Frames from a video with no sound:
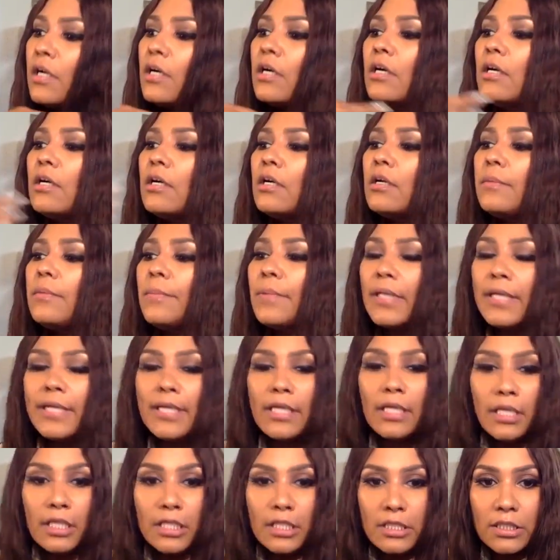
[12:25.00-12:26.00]

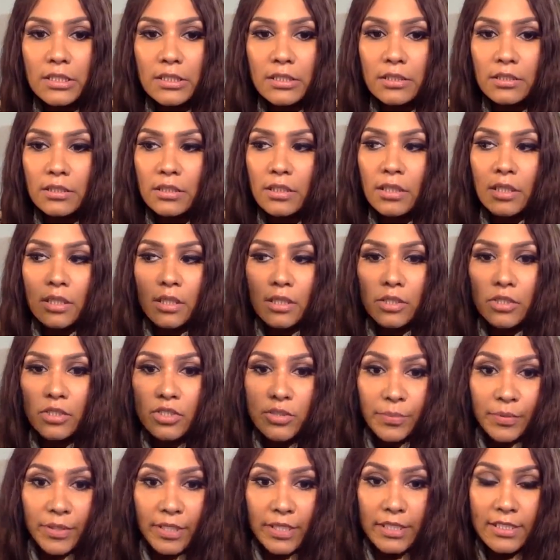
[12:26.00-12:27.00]
playlist. There's
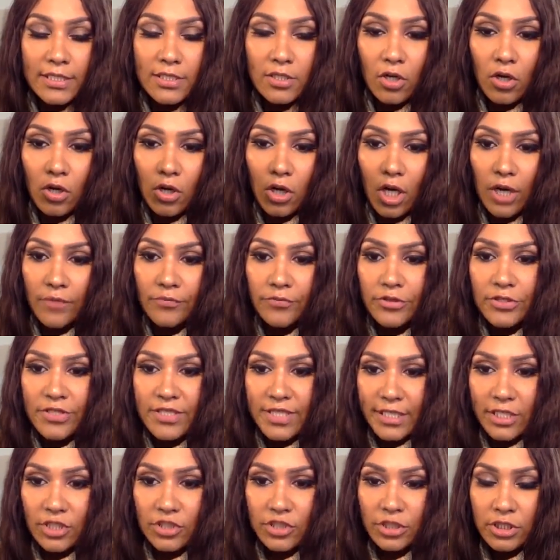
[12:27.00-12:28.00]
a playlist called
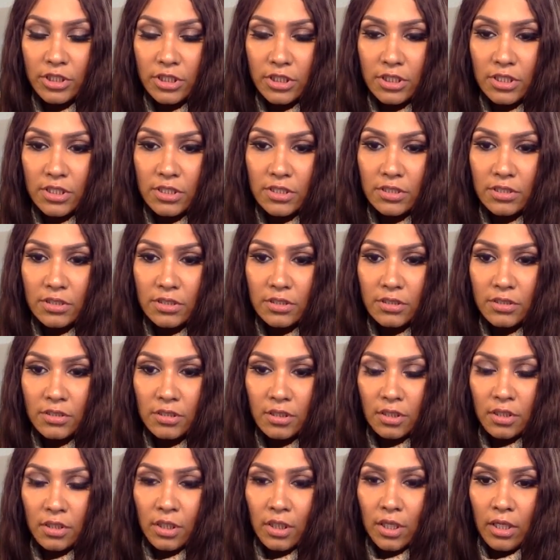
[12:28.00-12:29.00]
Conversations,
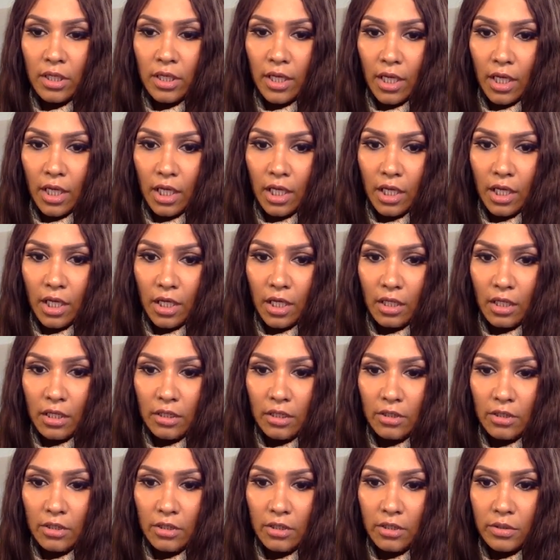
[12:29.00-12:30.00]
and
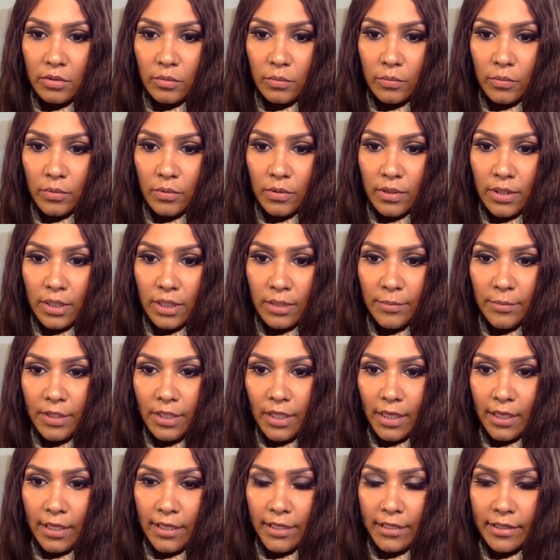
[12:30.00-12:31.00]
him and
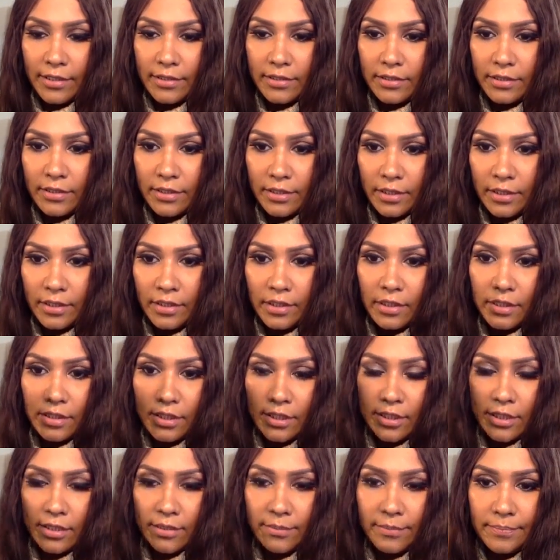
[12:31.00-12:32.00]
I did a
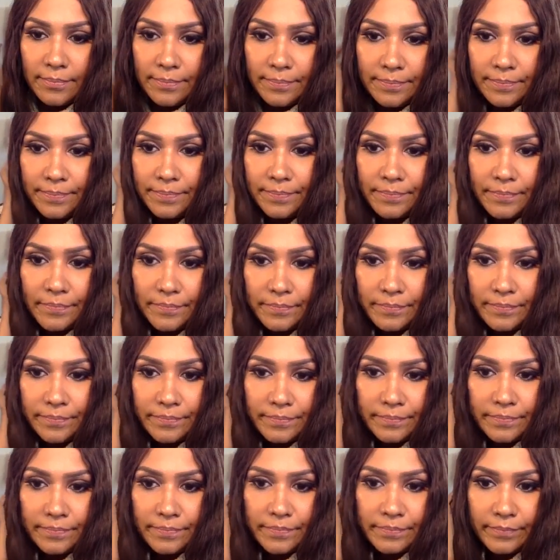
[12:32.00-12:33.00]
collab
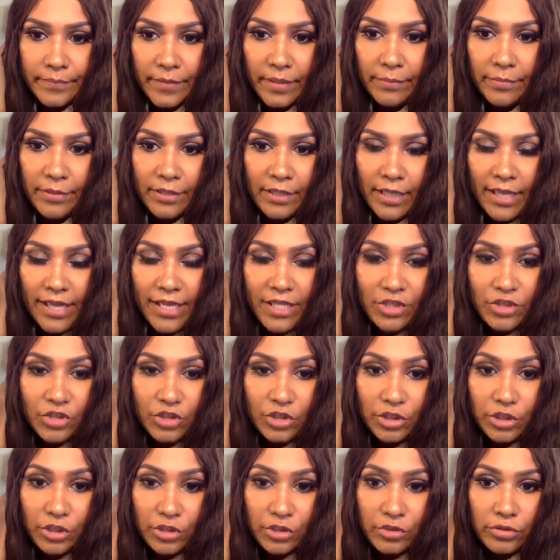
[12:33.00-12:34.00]
maybe last
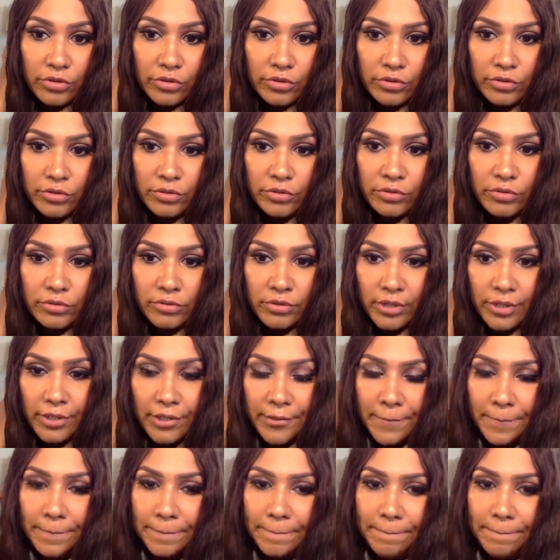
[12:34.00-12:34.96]
year. Yeah.